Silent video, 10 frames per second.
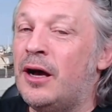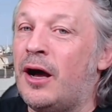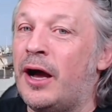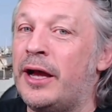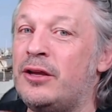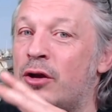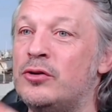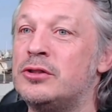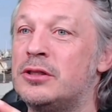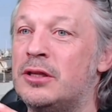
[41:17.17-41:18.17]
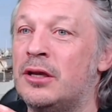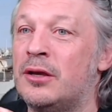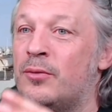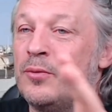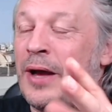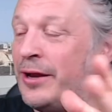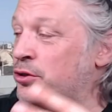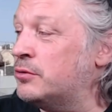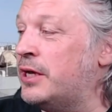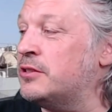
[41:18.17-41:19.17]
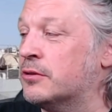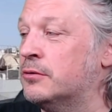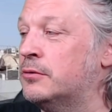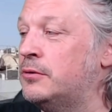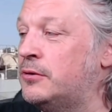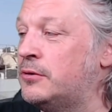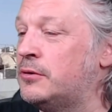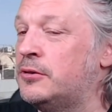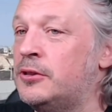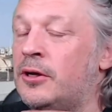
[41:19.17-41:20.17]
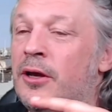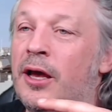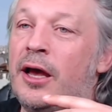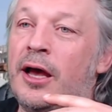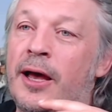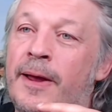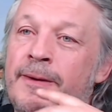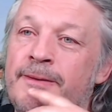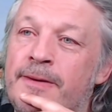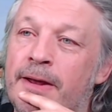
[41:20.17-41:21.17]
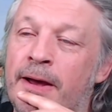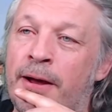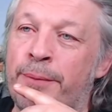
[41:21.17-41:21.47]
I used the actual testicle, yes, and